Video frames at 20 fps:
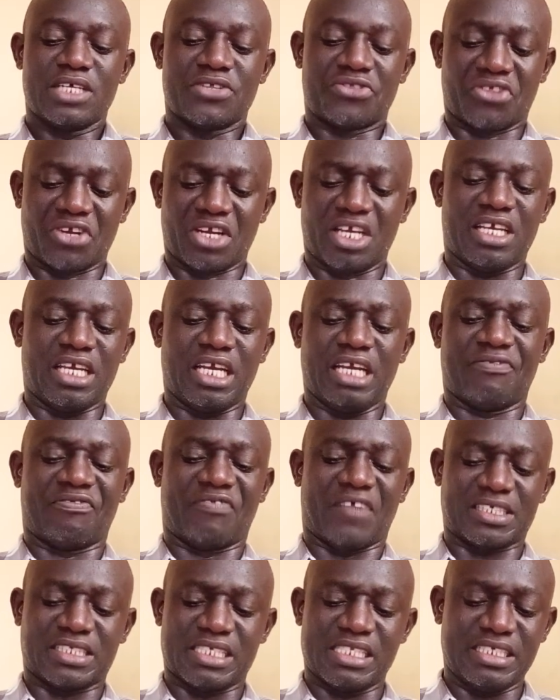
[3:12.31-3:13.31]
Three, it
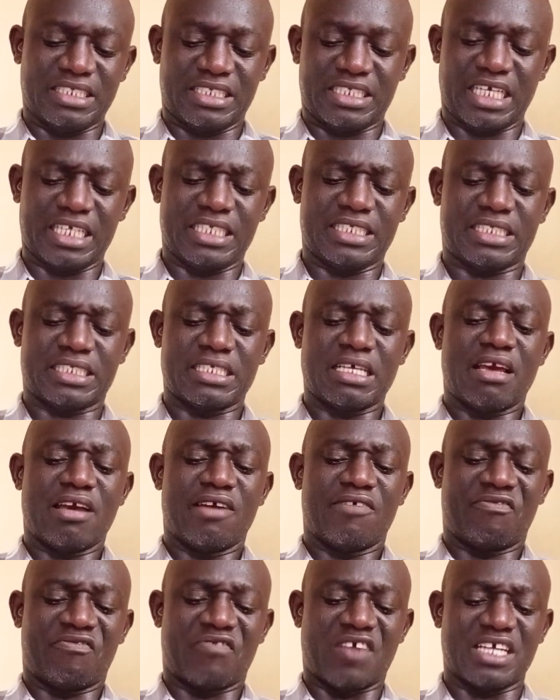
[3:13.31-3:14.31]
facilitates
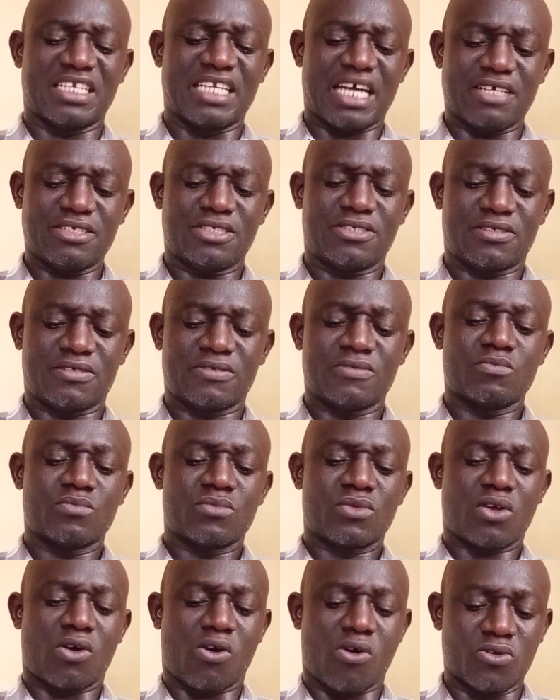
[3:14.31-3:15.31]
finance
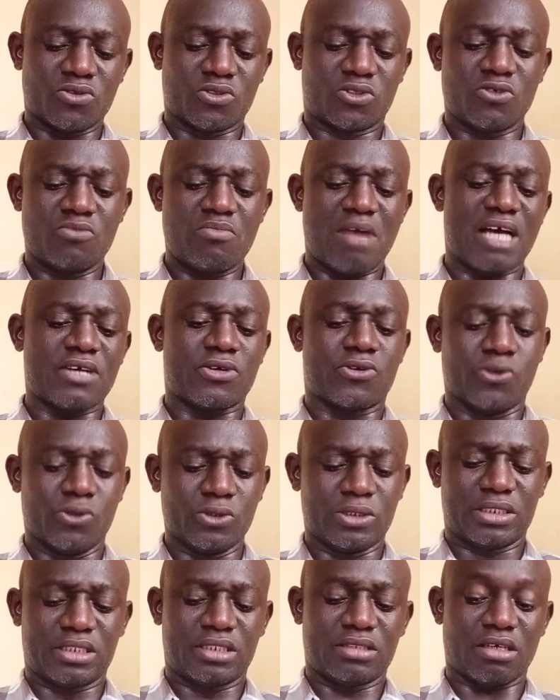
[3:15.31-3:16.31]
consumer
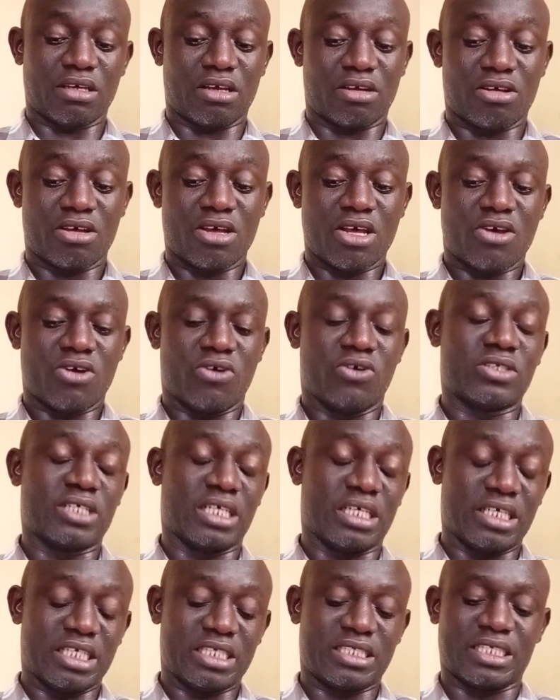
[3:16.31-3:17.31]
goods, or
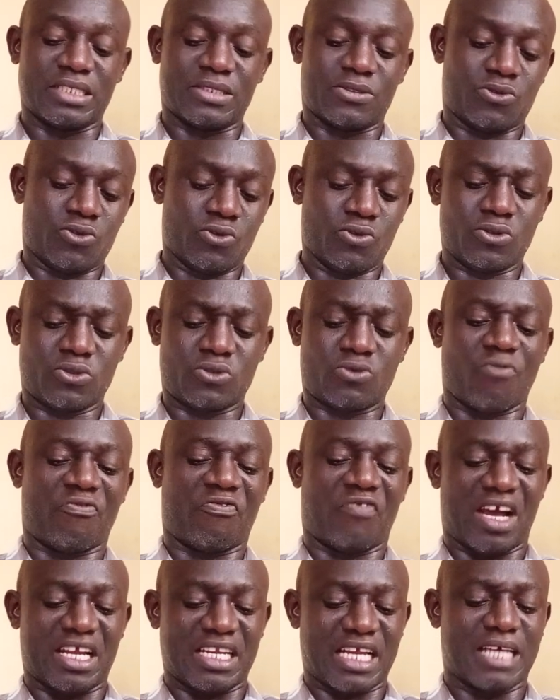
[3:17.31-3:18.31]
it is used to
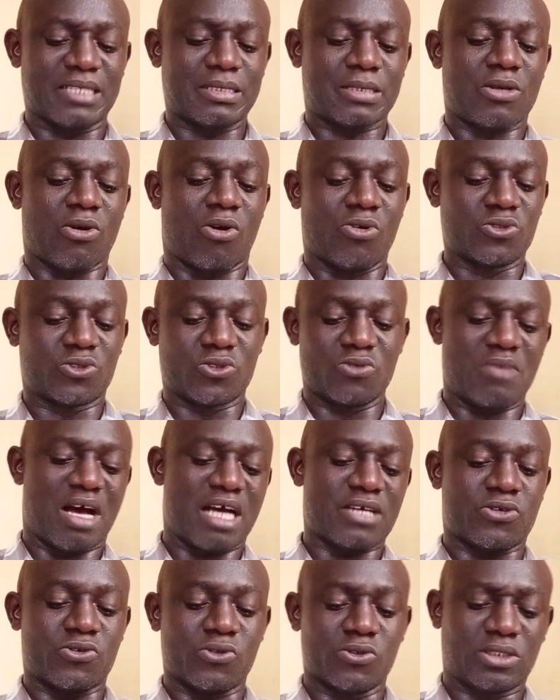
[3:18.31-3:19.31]
finance
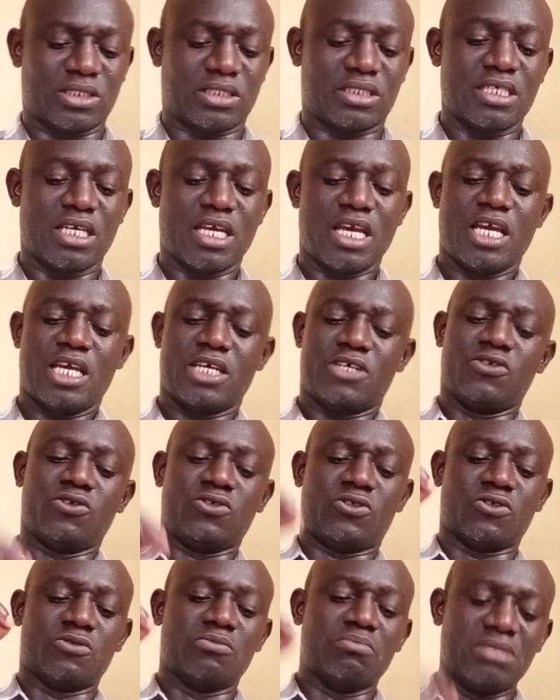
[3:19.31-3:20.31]
consumer goods,
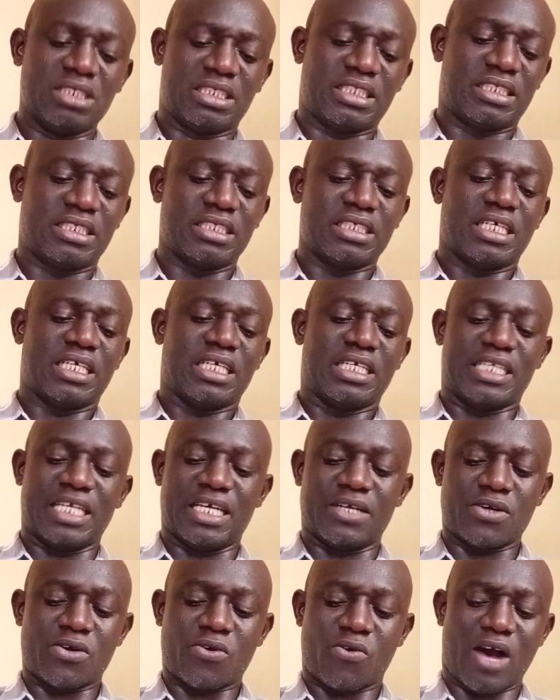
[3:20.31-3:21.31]
to meet
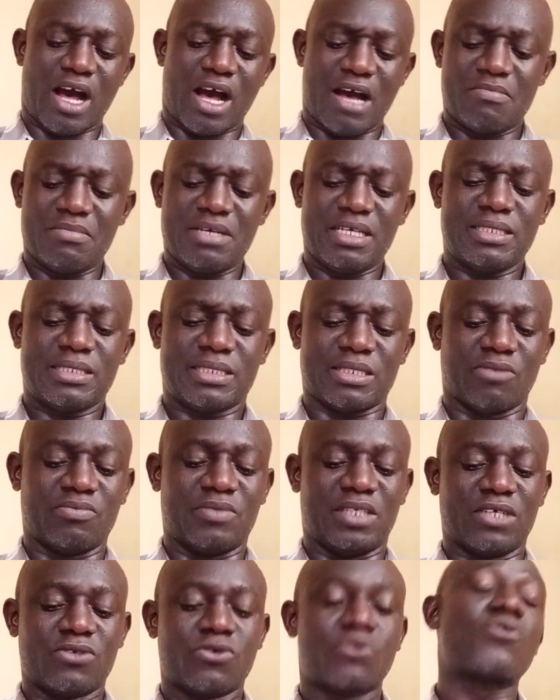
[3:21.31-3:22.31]
the requirements
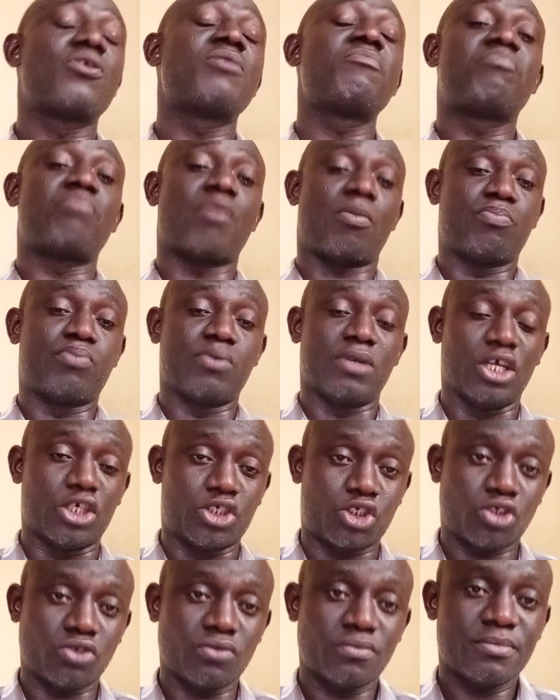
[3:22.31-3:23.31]
of the growing
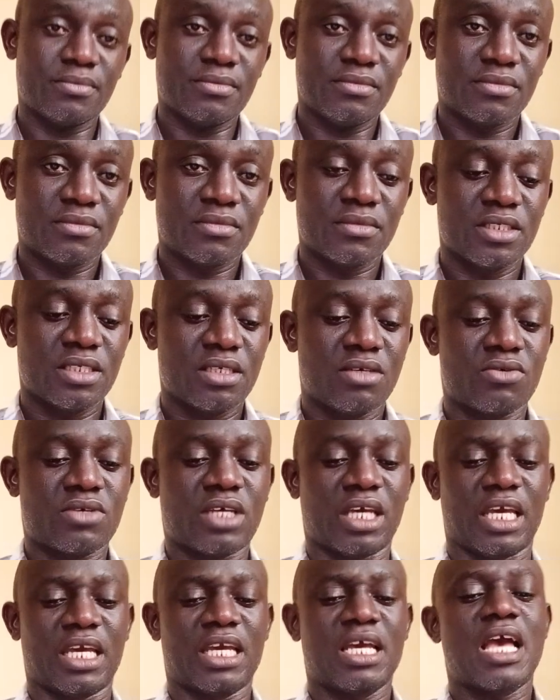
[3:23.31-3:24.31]
population,
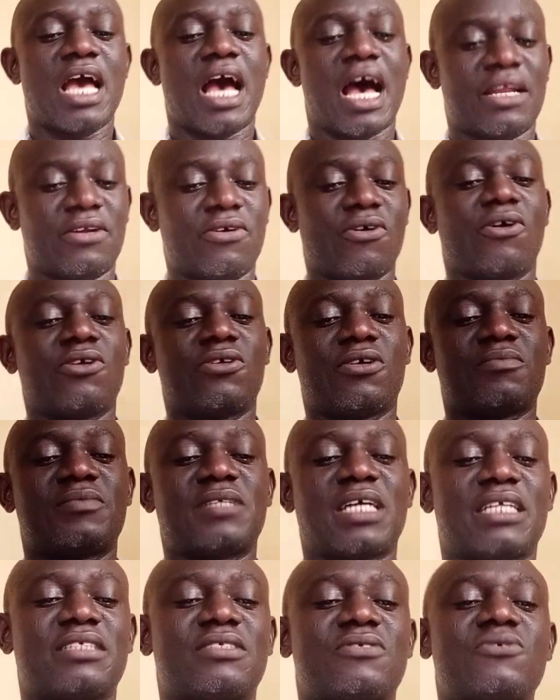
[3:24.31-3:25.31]
and all of that.